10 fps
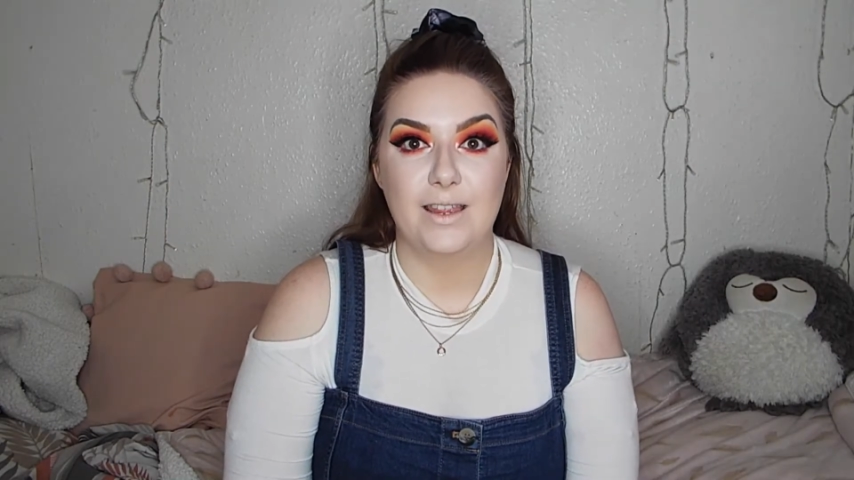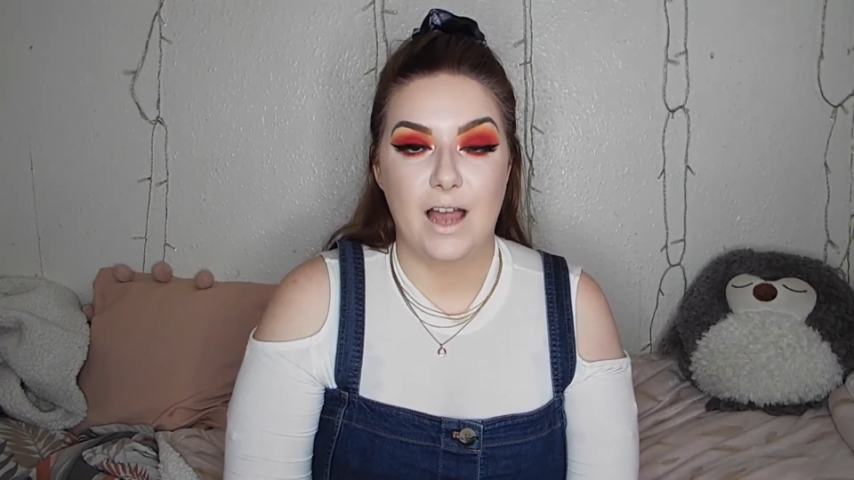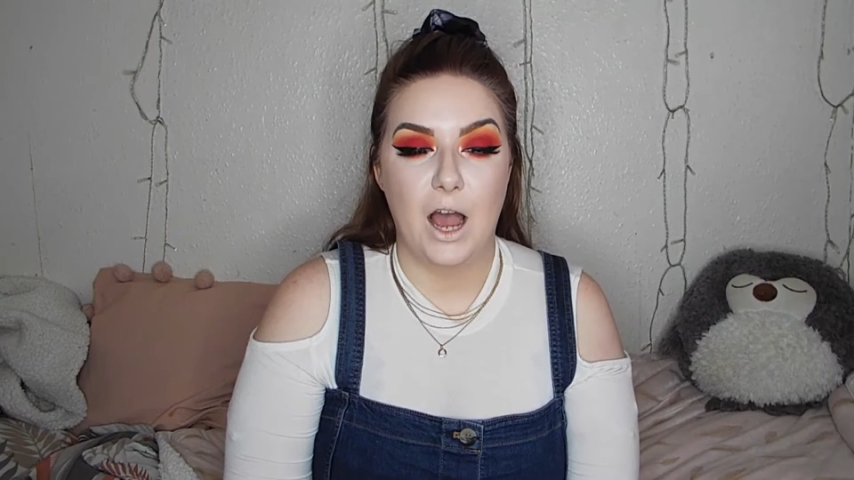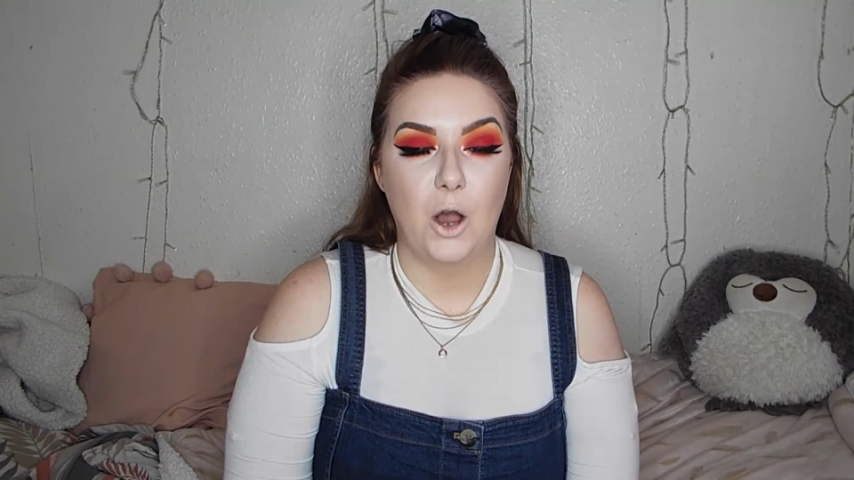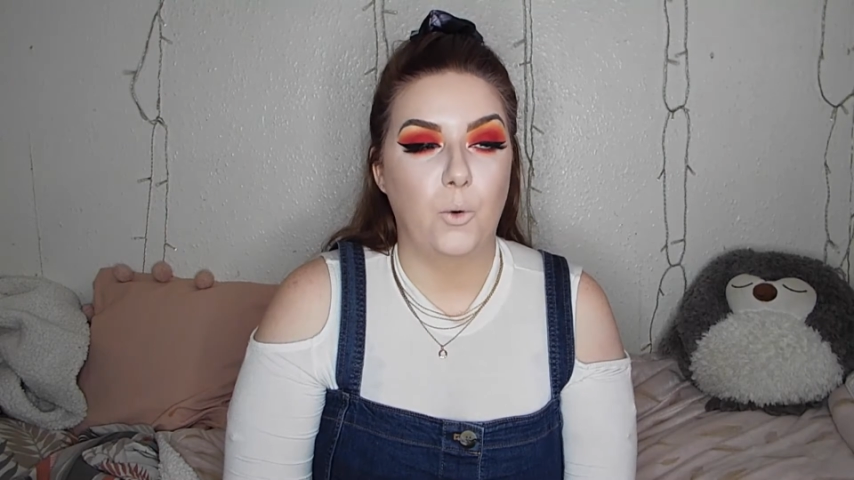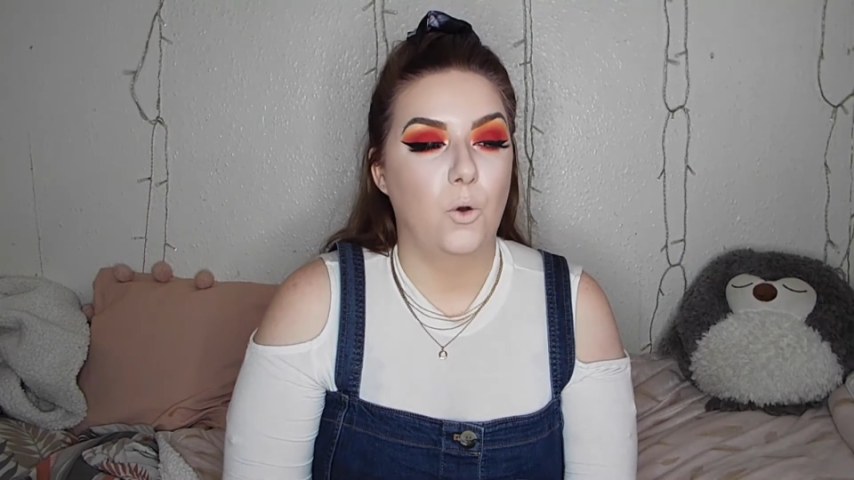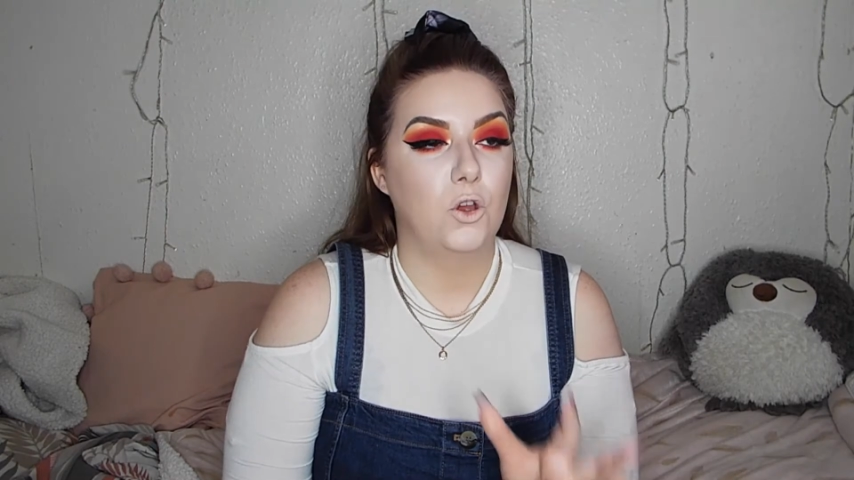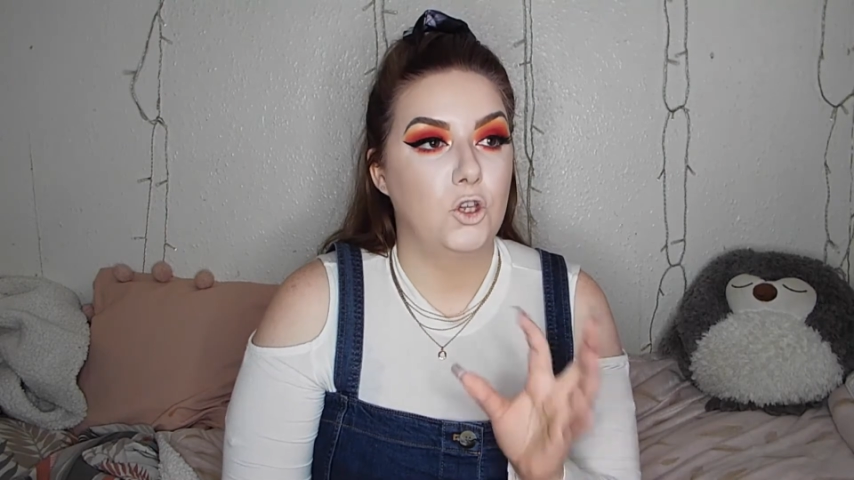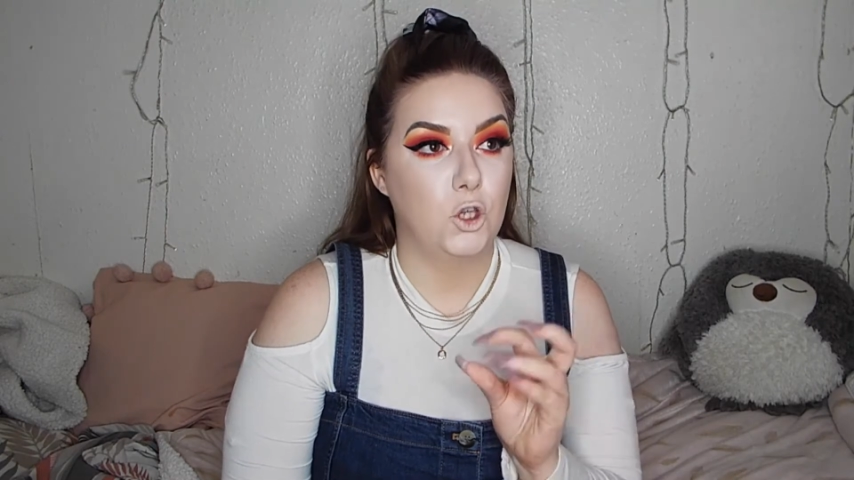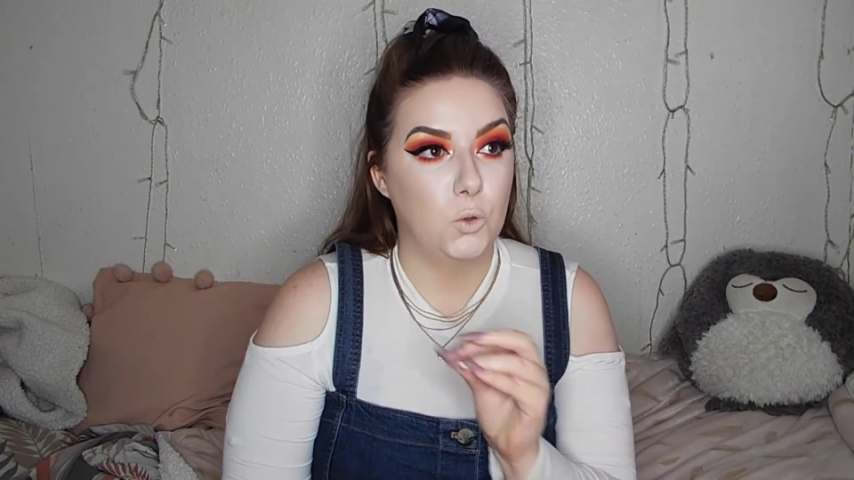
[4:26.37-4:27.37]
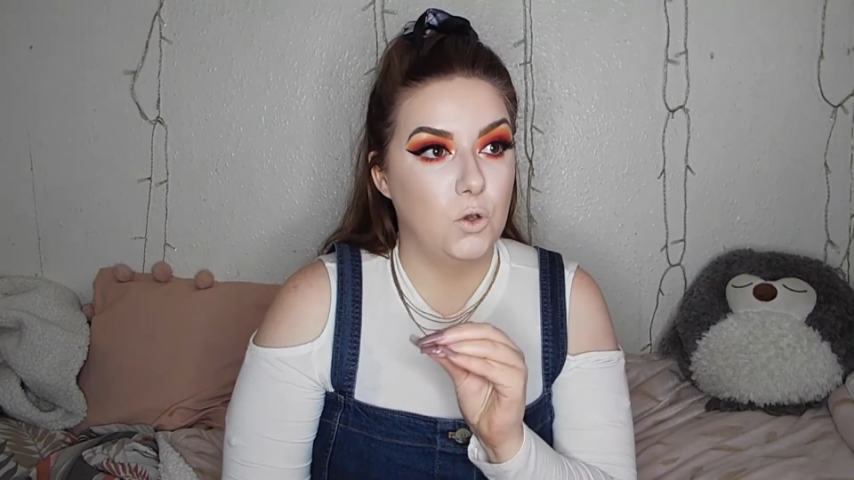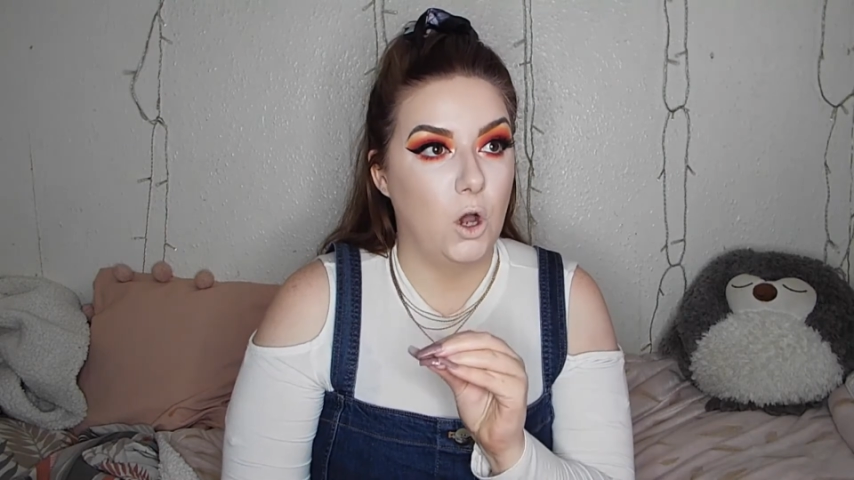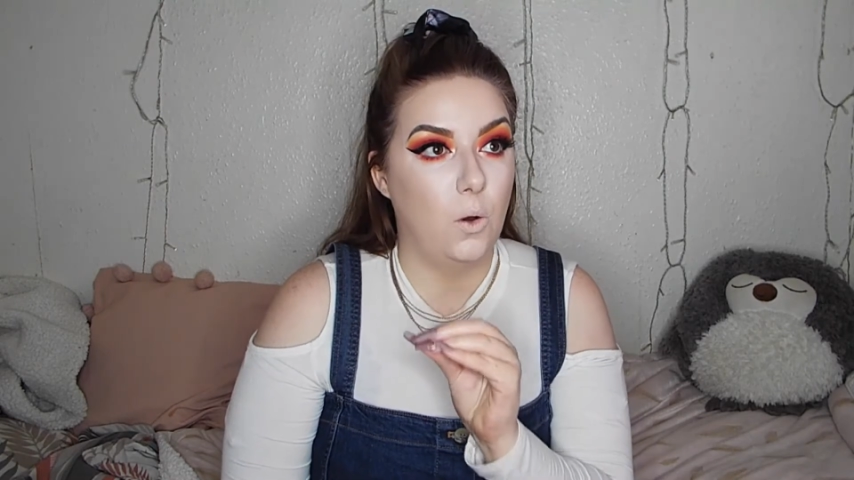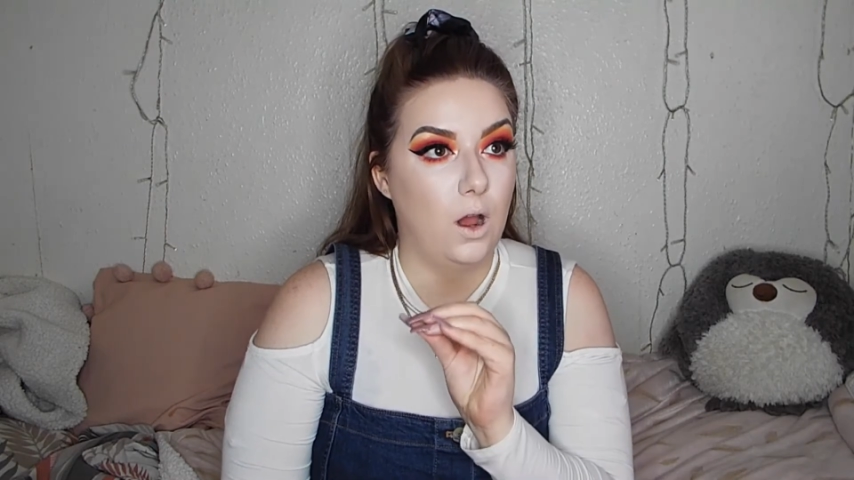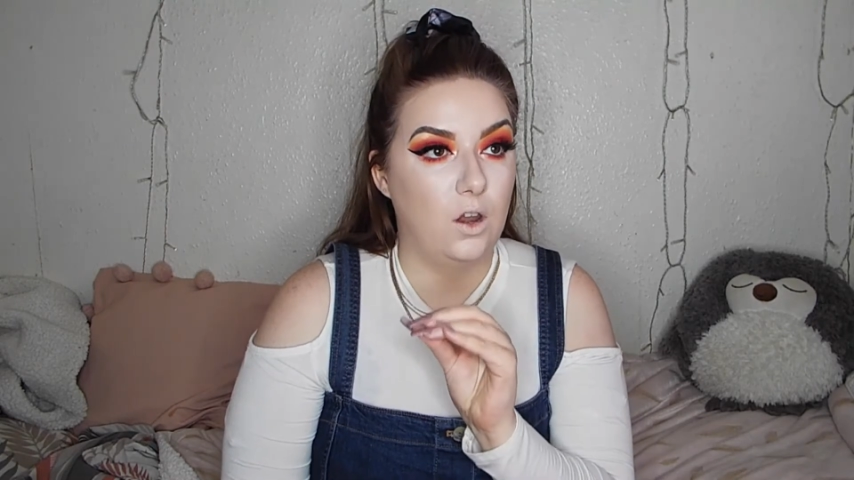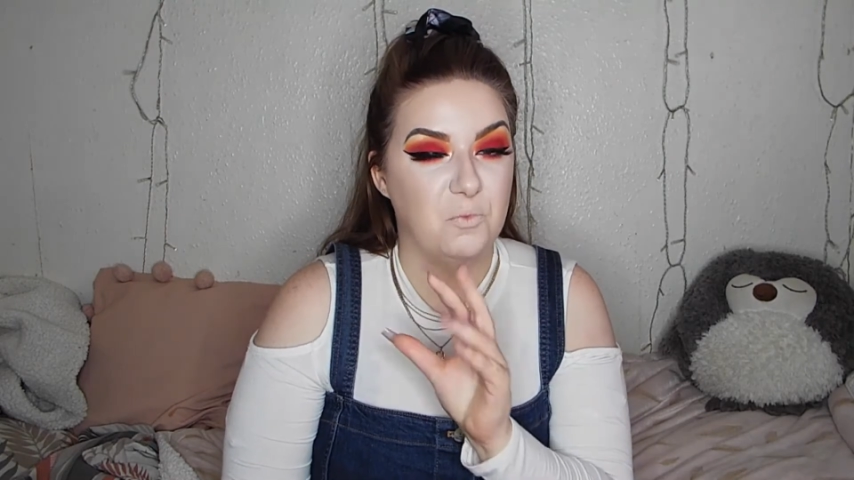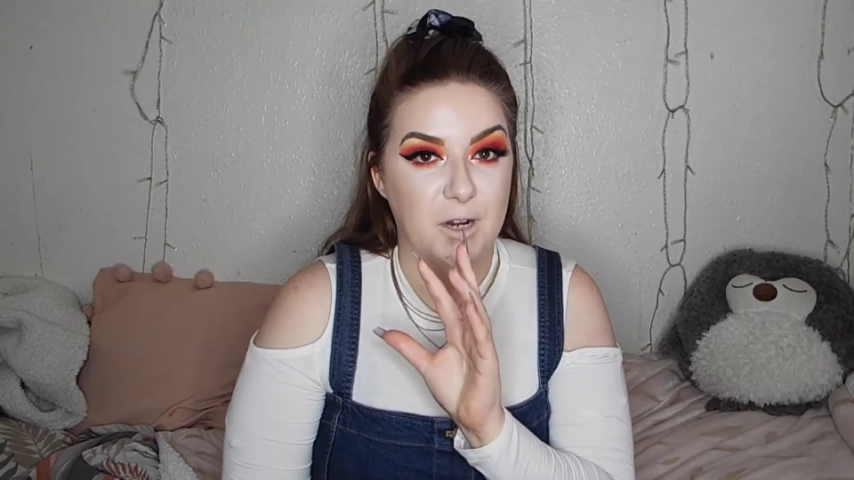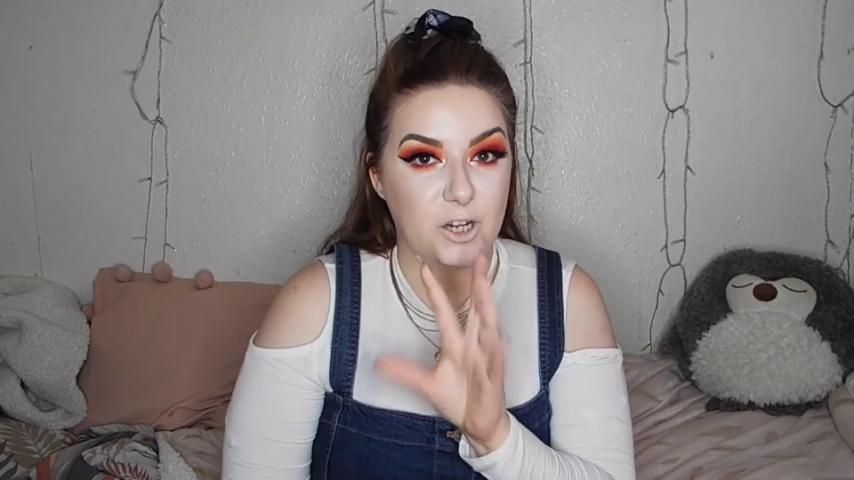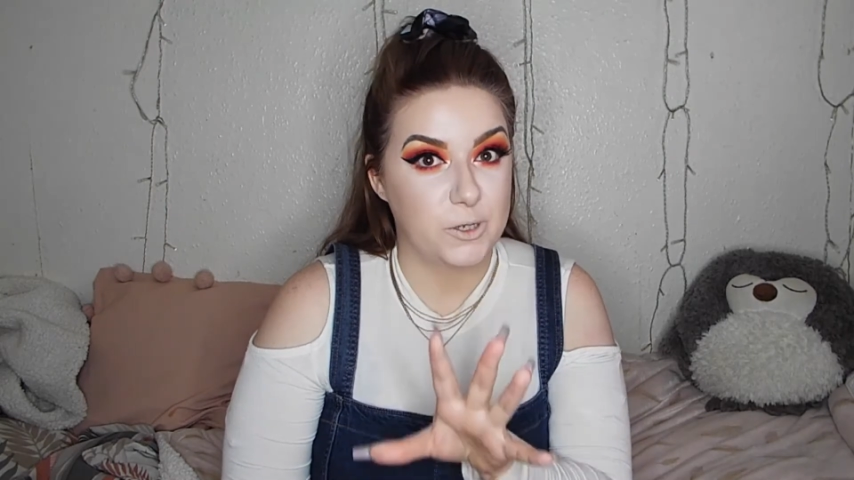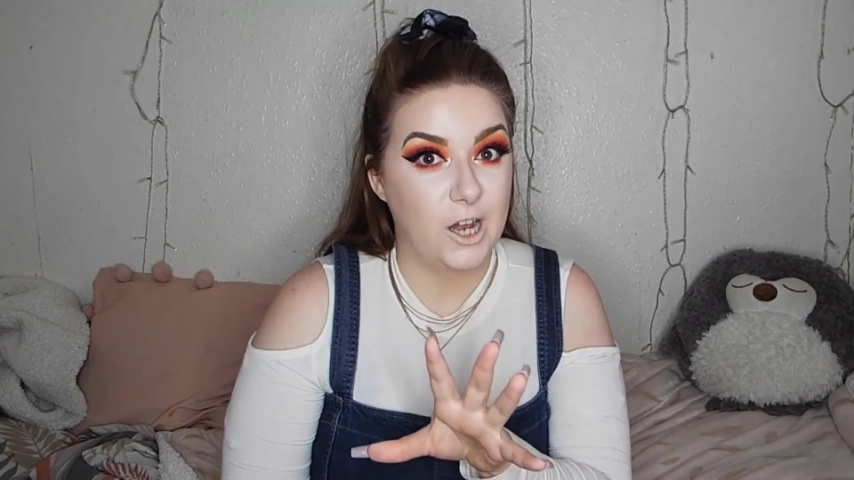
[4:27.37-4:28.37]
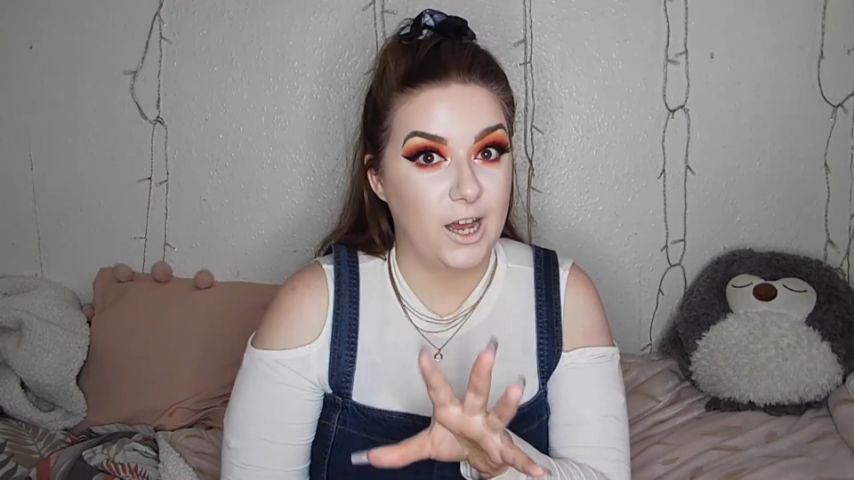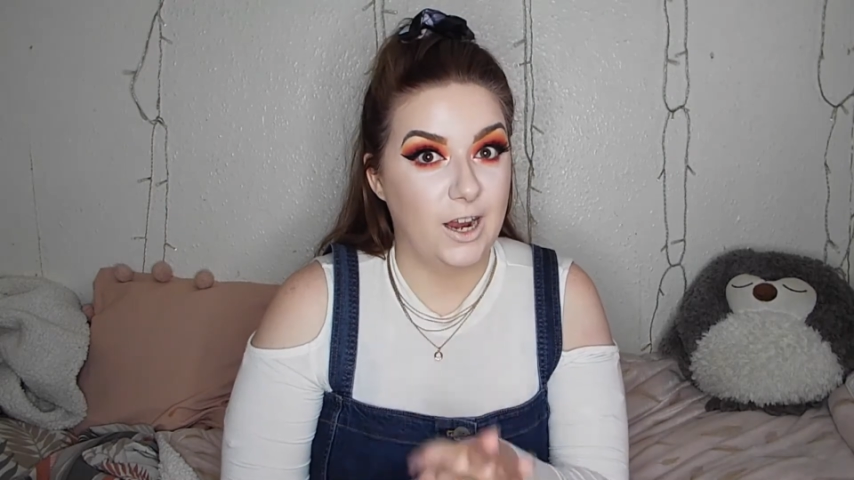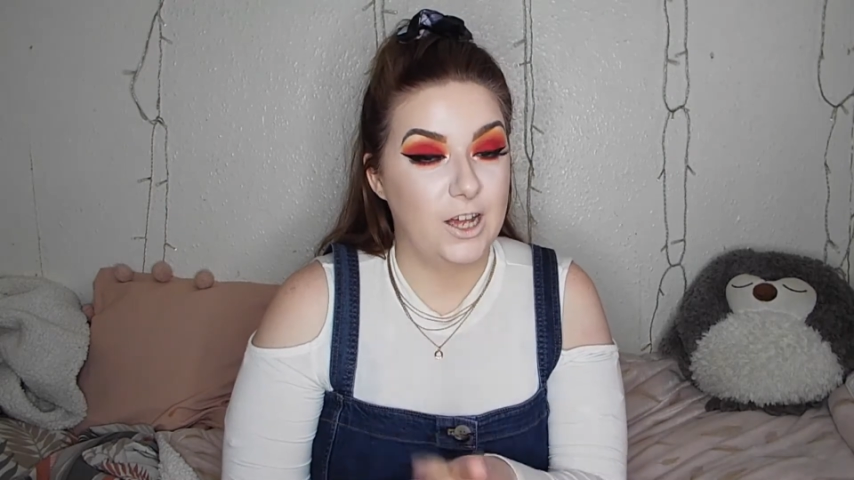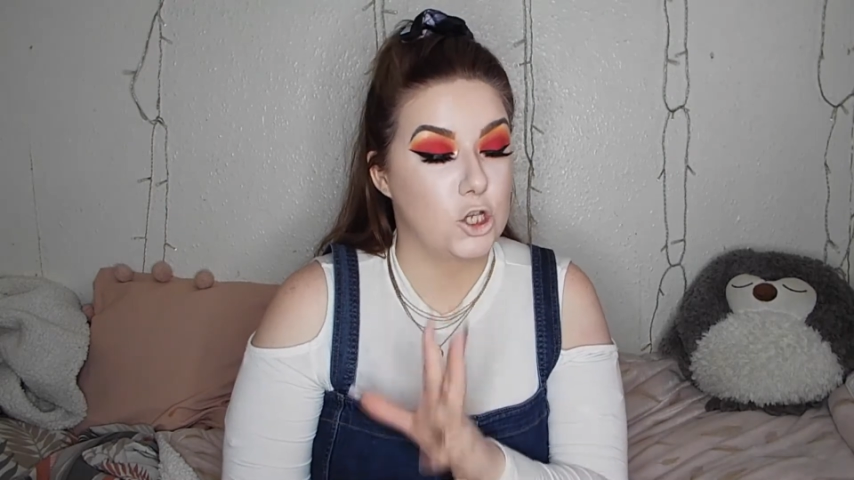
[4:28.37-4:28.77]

Now, you know I love my liquid highlights,